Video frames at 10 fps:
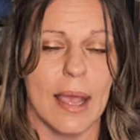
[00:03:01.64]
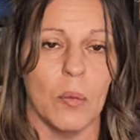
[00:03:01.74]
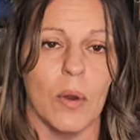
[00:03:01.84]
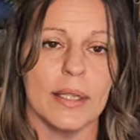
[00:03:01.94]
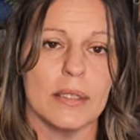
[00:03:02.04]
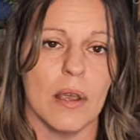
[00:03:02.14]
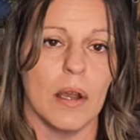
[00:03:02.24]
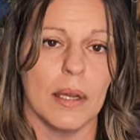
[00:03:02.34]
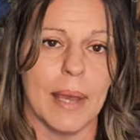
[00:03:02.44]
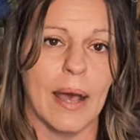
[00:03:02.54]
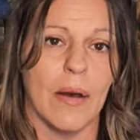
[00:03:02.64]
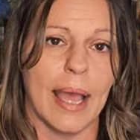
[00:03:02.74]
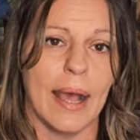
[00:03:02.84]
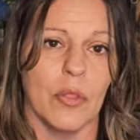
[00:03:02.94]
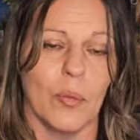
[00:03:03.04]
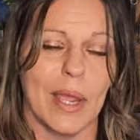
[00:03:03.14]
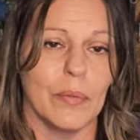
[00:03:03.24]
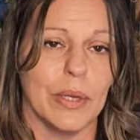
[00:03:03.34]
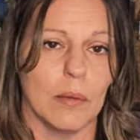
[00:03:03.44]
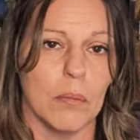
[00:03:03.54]
I want to talk about how the way
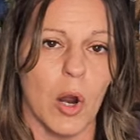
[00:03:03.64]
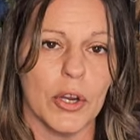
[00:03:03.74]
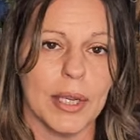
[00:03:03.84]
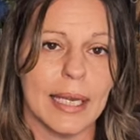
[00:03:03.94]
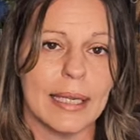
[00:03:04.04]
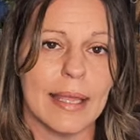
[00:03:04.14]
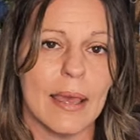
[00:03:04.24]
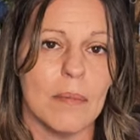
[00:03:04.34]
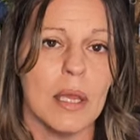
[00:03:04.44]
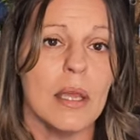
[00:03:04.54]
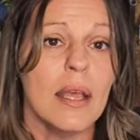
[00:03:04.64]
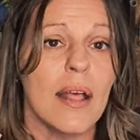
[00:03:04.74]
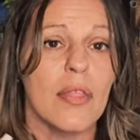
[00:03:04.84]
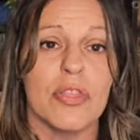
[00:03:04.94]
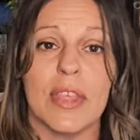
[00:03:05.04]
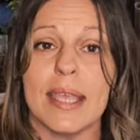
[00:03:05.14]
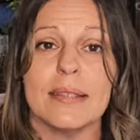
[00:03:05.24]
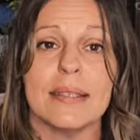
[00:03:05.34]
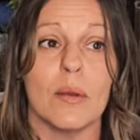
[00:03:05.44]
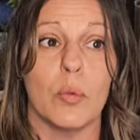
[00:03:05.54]
we are marketing them,
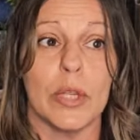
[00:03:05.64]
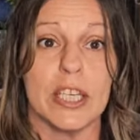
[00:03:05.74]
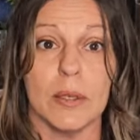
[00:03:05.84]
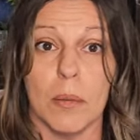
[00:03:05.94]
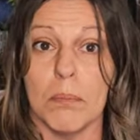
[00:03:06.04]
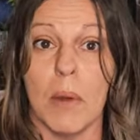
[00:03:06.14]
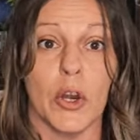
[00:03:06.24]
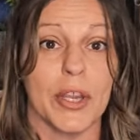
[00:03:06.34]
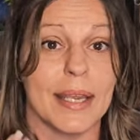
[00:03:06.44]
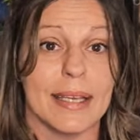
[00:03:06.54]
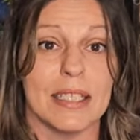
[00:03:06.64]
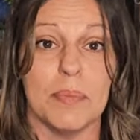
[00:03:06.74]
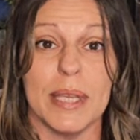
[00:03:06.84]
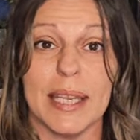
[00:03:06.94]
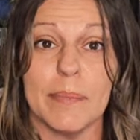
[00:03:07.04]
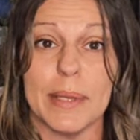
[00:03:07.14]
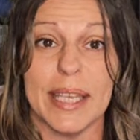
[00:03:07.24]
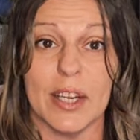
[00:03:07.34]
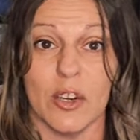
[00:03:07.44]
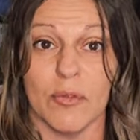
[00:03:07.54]
things that we market as being
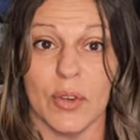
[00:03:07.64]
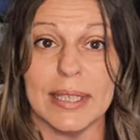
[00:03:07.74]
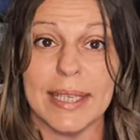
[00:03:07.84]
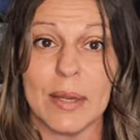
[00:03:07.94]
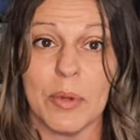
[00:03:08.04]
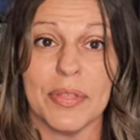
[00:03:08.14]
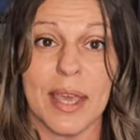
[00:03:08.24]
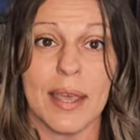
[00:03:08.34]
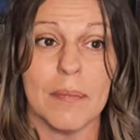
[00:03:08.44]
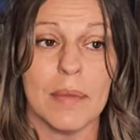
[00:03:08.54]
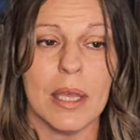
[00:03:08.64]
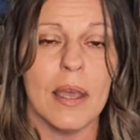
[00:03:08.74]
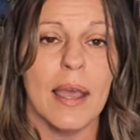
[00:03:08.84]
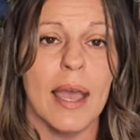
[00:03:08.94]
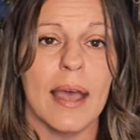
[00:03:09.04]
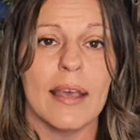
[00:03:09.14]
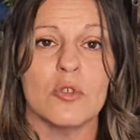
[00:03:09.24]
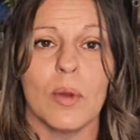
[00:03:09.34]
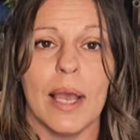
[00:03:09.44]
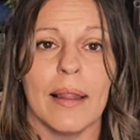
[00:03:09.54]
beginner friendly with them,
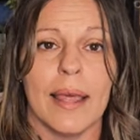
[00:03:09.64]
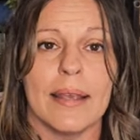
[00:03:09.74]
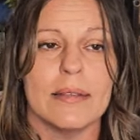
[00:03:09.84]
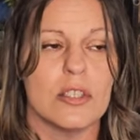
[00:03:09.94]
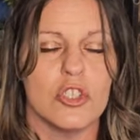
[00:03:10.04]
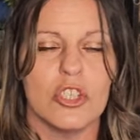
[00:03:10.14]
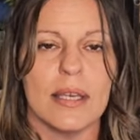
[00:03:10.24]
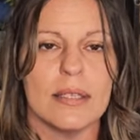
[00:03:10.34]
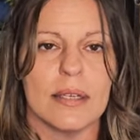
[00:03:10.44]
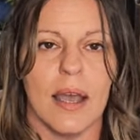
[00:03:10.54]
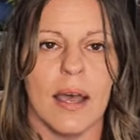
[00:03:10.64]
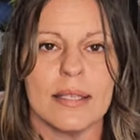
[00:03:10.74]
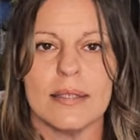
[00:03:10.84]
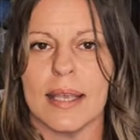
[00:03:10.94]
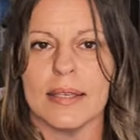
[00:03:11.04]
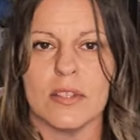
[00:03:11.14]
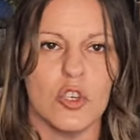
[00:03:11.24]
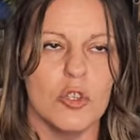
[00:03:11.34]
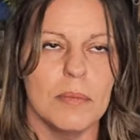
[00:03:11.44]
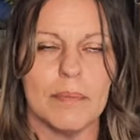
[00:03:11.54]
as well as just us as
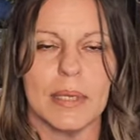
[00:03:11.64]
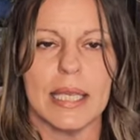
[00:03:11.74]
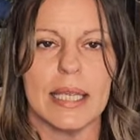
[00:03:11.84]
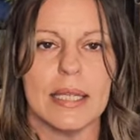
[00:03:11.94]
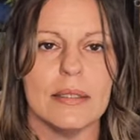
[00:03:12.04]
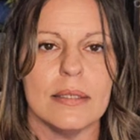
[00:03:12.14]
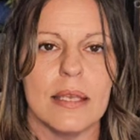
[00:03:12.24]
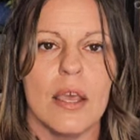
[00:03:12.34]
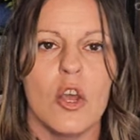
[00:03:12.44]
human beings